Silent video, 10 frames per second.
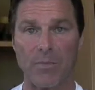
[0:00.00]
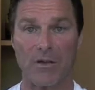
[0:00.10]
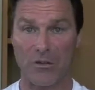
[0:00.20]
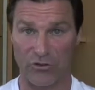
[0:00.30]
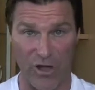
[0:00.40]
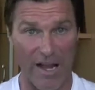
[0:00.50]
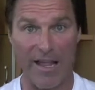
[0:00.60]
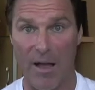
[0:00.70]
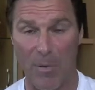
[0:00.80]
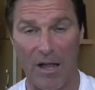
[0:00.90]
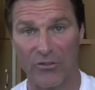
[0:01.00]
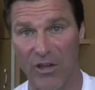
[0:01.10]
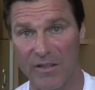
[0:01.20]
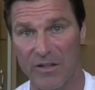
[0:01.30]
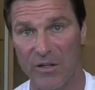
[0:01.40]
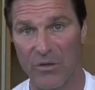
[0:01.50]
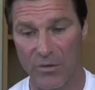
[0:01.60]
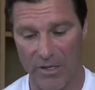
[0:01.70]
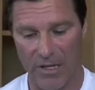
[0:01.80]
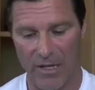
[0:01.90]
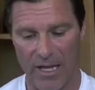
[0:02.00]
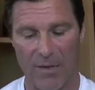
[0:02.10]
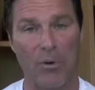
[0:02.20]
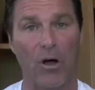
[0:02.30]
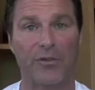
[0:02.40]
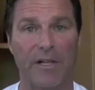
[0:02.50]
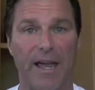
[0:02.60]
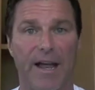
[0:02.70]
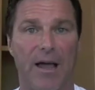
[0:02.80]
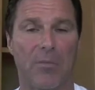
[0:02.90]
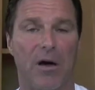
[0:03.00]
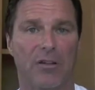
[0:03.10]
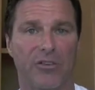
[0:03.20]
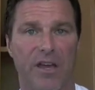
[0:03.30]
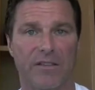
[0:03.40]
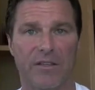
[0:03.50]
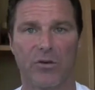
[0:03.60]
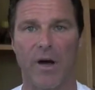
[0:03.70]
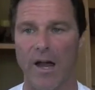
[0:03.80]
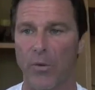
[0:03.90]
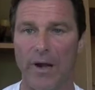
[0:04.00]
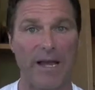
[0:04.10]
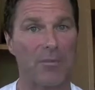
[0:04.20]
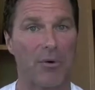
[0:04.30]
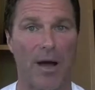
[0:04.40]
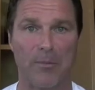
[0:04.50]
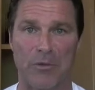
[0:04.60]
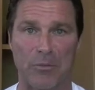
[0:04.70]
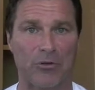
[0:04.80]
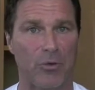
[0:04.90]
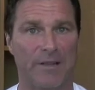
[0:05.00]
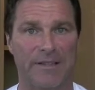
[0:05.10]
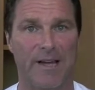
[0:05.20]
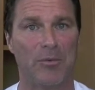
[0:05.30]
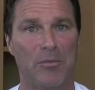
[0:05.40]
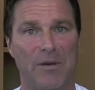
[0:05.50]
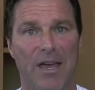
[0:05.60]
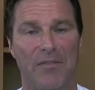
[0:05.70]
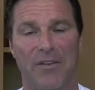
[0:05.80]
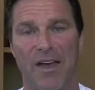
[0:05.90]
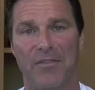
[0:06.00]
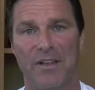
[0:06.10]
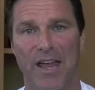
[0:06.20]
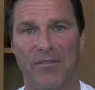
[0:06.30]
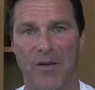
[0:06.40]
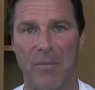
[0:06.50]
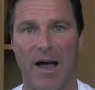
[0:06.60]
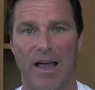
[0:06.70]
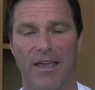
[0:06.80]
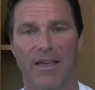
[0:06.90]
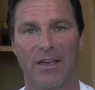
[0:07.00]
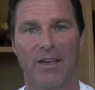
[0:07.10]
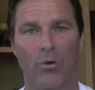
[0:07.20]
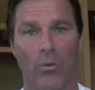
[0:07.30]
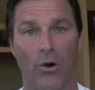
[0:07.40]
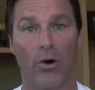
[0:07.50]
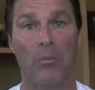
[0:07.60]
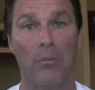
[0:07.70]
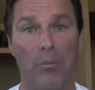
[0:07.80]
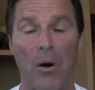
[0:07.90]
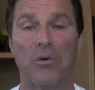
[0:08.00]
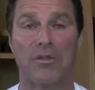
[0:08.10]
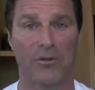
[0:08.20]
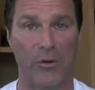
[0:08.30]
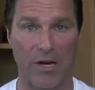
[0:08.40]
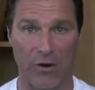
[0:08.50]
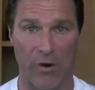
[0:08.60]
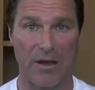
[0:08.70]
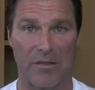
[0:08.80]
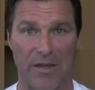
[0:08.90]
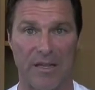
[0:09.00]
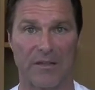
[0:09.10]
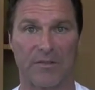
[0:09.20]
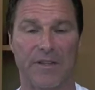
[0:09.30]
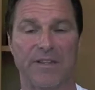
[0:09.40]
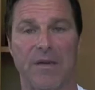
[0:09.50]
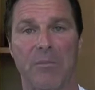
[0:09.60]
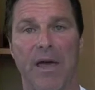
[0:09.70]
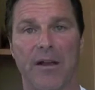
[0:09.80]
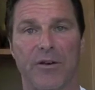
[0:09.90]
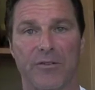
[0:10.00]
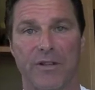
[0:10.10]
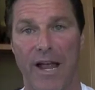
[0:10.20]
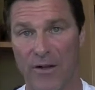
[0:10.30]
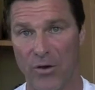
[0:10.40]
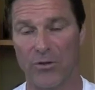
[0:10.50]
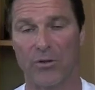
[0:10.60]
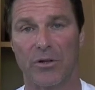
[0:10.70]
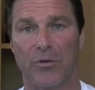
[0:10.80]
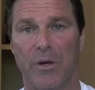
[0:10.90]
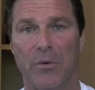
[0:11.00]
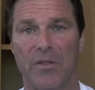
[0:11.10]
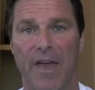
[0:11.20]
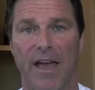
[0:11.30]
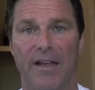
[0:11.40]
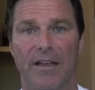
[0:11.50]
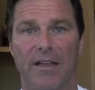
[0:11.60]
So Chady, I apologize to you. And Paul Dillett, I apologize to you. I don't want any problems between the WBFF and FMI. We're both doing great things for these competitors, and I know you'll agree with that.